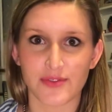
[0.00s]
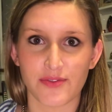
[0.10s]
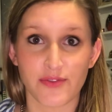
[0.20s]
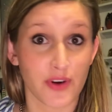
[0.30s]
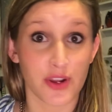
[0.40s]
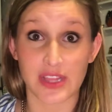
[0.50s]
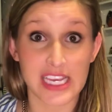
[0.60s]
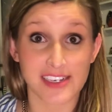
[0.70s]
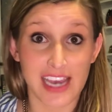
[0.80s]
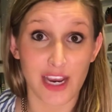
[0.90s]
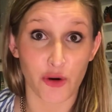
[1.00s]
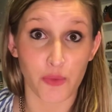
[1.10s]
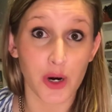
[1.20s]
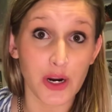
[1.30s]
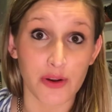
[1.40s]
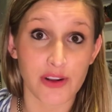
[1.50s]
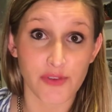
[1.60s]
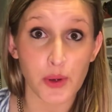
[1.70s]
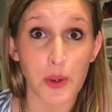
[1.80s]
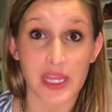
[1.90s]
for the entire world
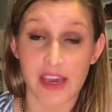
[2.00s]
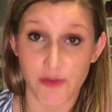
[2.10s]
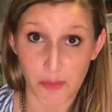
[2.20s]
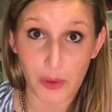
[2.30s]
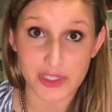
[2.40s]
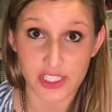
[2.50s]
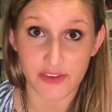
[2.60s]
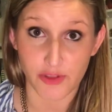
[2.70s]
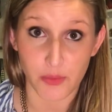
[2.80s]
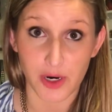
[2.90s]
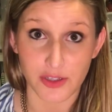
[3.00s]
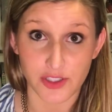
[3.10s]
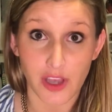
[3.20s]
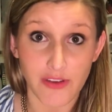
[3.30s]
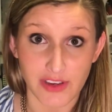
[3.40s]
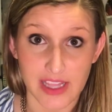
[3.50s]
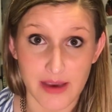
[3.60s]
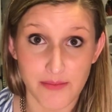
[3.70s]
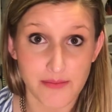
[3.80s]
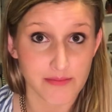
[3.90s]
if you only have a portion of the world solving
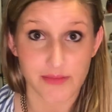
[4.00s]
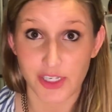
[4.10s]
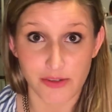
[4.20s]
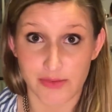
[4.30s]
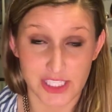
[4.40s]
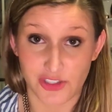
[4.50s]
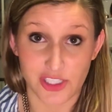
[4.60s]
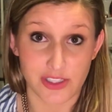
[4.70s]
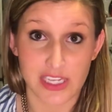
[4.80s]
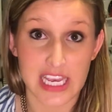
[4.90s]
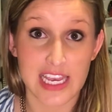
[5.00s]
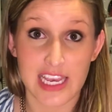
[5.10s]
them. You, it's just,